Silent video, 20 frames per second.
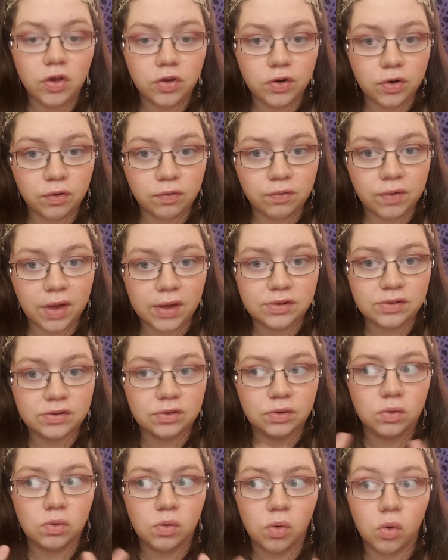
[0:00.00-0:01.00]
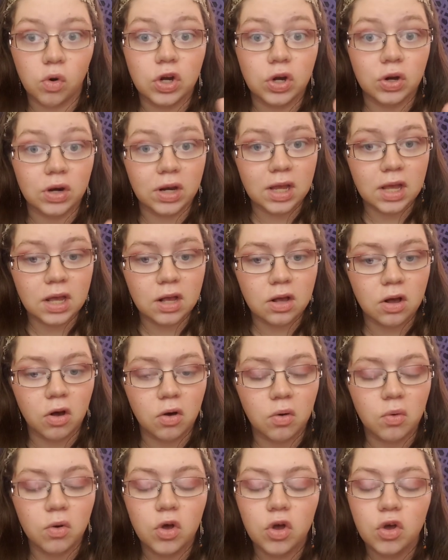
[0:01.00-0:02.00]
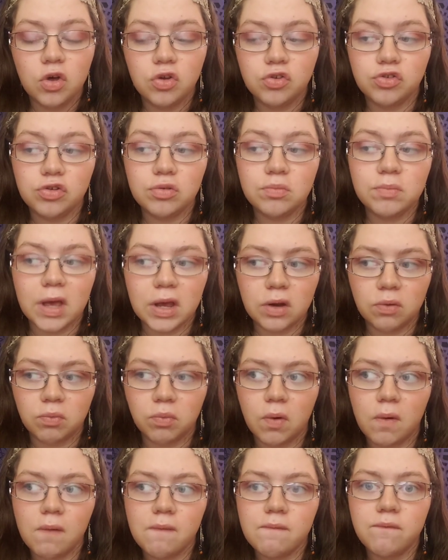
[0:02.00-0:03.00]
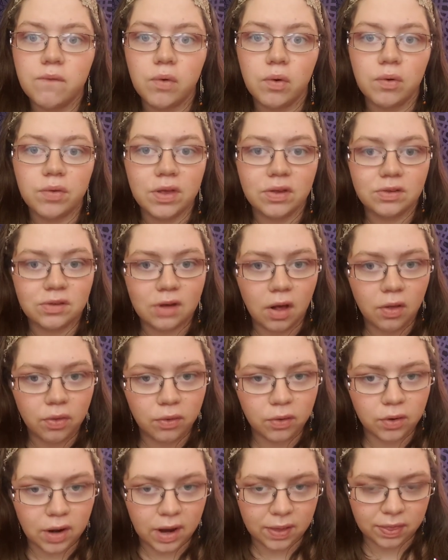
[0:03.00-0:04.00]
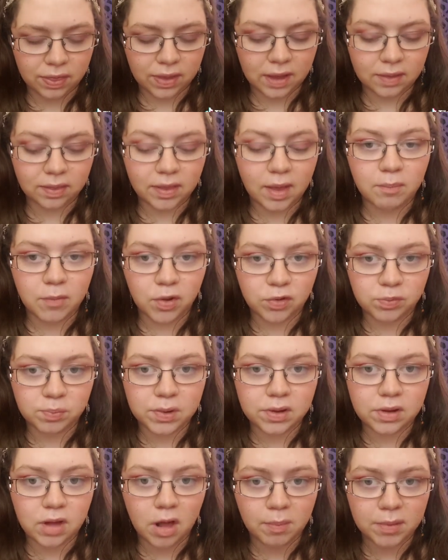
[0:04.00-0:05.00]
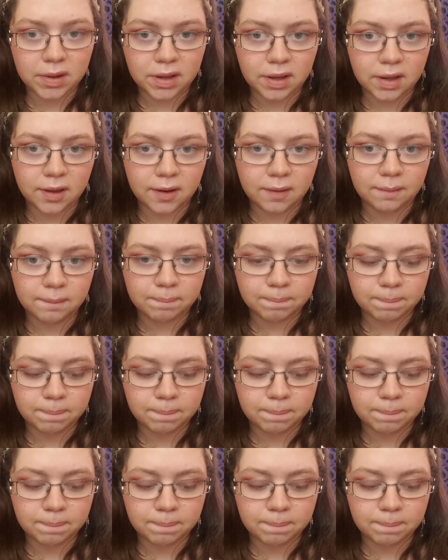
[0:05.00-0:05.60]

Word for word: your vessel, or your ego to make room for this other thing that must be coming in.